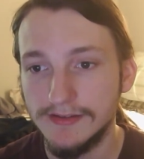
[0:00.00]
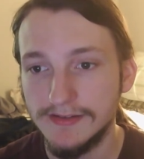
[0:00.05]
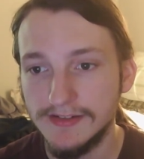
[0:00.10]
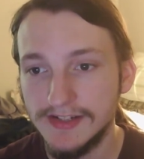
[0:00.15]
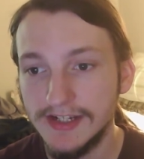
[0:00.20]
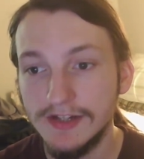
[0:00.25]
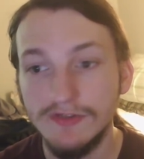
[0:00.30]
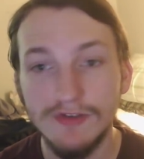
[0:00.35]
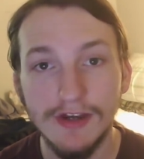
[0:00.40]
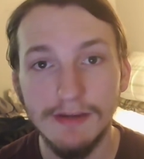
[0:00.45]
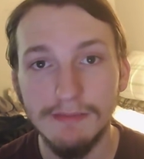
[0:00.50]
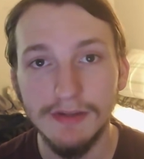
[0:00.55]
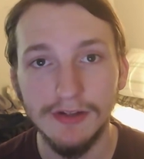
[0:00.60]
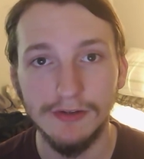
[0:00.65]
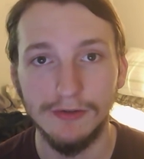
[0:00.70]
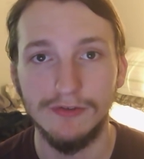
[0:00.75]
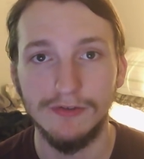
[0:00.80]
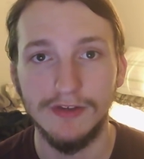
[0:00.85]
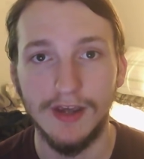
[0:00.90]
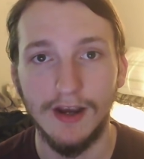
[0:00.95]
T.J.
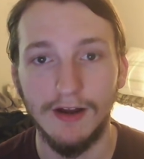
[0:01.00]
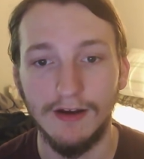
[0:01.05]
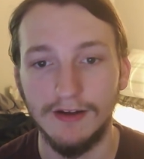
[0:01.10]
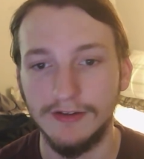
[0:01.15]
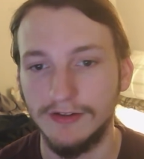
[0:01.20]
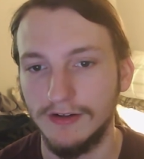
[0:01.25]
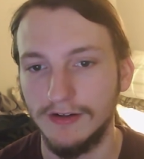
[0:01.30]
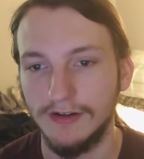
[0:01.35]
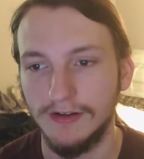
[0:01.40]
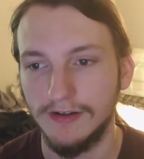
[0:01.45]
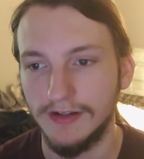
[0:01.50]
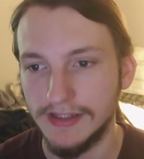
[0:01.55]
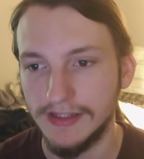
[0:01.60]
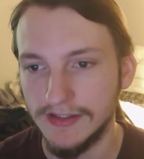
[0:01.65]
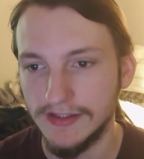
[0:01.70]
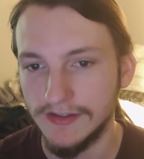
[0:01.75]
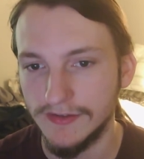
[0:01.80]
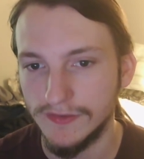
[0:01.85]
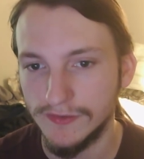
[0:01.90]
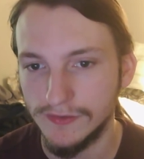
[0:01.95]
Miller's character
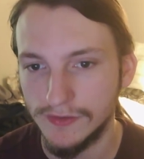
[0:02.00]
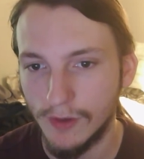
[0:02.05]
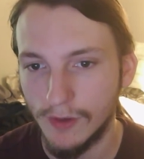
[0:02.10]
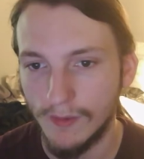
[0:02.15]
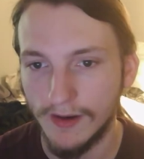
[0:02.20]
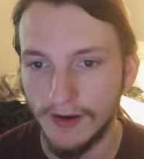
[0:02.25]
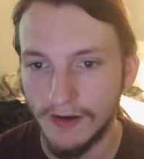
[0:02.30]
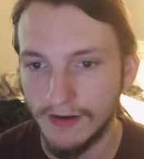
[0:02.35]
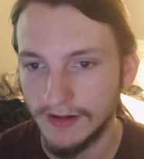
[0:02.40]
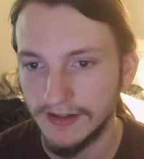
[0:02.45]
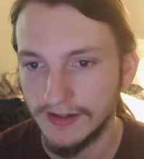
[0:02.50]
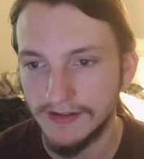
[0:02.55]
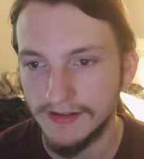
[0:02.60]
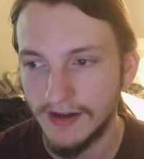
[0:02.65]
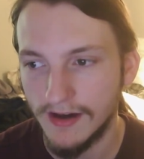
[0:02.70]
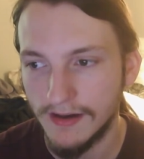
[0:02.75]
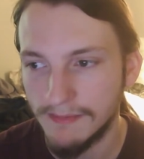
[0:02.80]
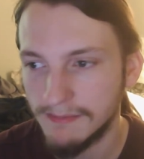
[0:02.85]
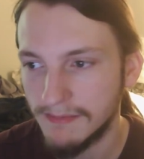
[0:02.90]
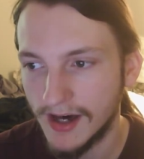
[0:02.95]
is going on a
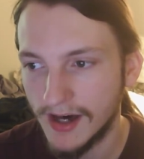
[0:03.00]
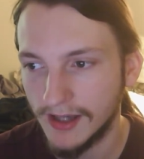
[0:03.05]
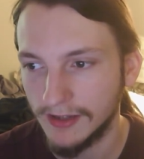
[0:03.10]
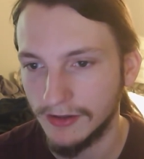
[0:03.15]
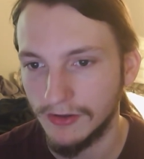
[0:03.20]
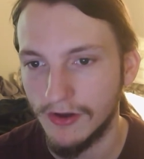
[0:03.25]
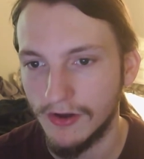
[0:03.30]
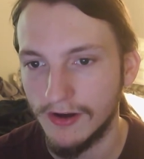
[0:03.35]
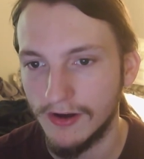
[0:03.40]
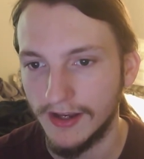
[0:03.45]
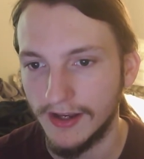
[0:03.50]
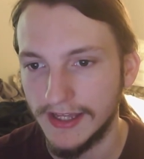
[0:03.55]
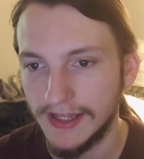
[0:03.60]
dumb monologue,